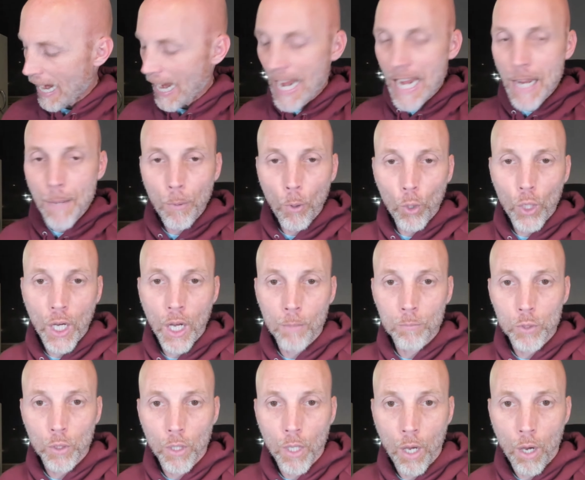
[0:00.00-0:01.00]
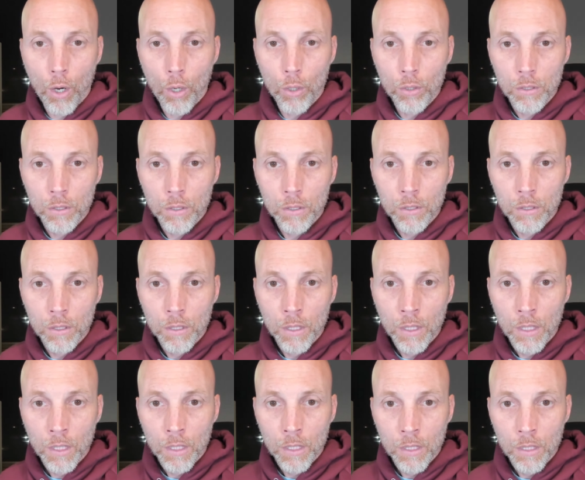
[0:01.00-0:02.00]
Abel comes along.
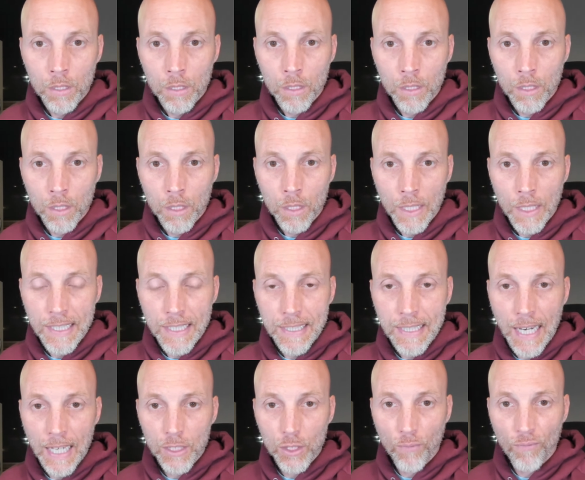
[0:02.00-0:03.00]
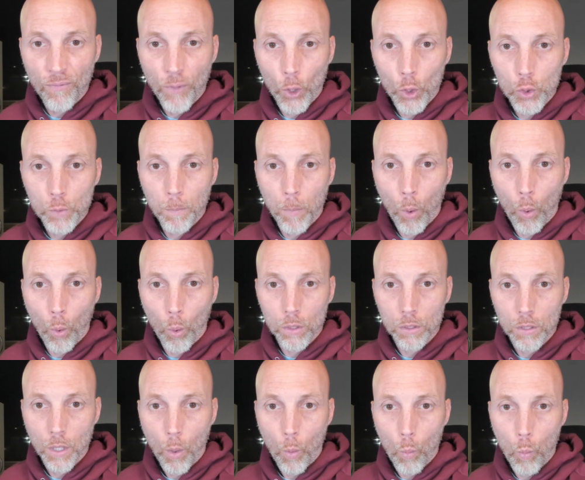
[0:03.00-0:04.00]
He's got the firstborn,
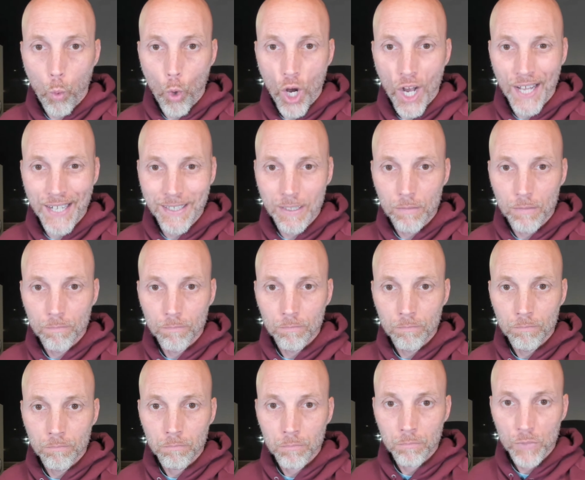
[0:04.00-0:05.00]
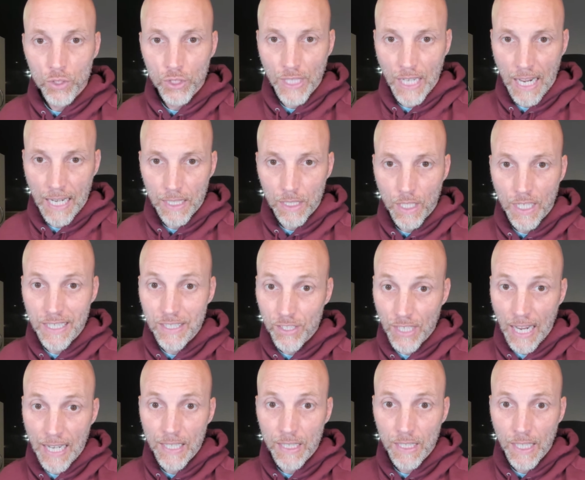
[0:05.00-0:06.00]
one. He's
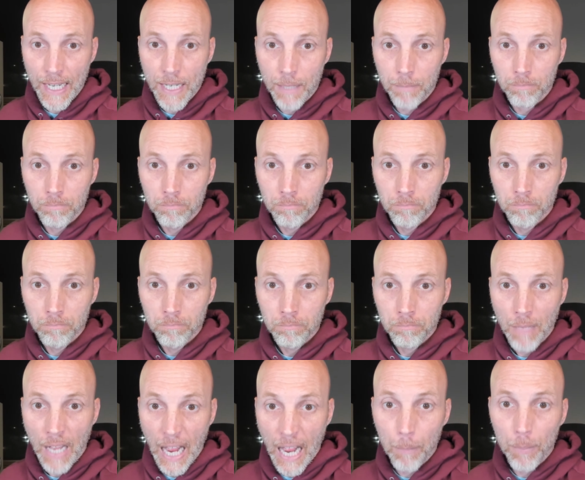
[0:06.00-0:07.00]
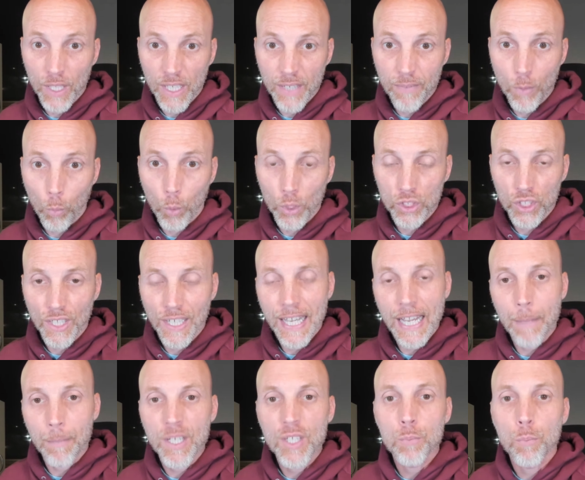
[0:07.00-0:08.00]
got a lamb. I believe it was a
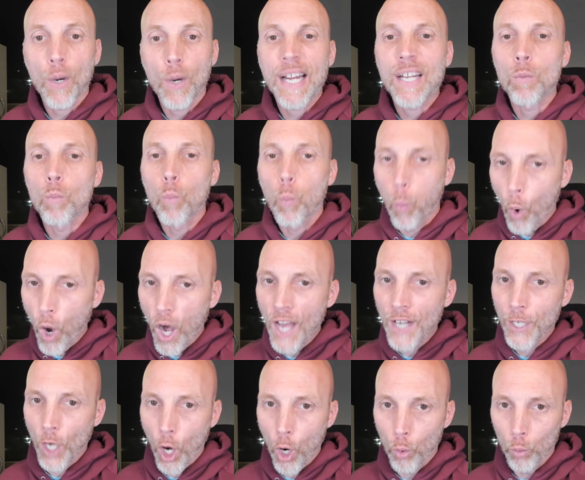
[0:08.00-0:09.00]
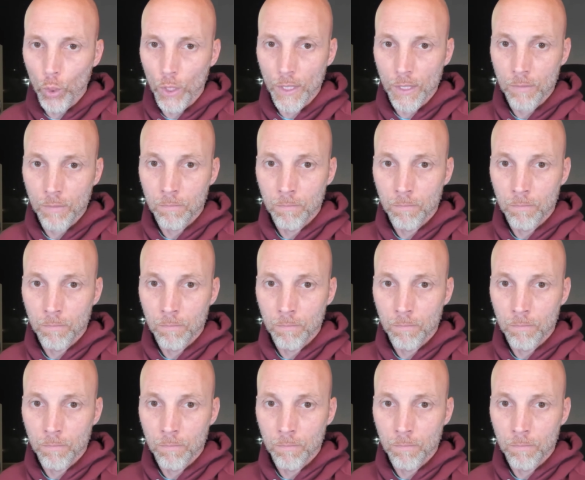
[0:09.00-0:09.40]
lamb. He's bringing one only.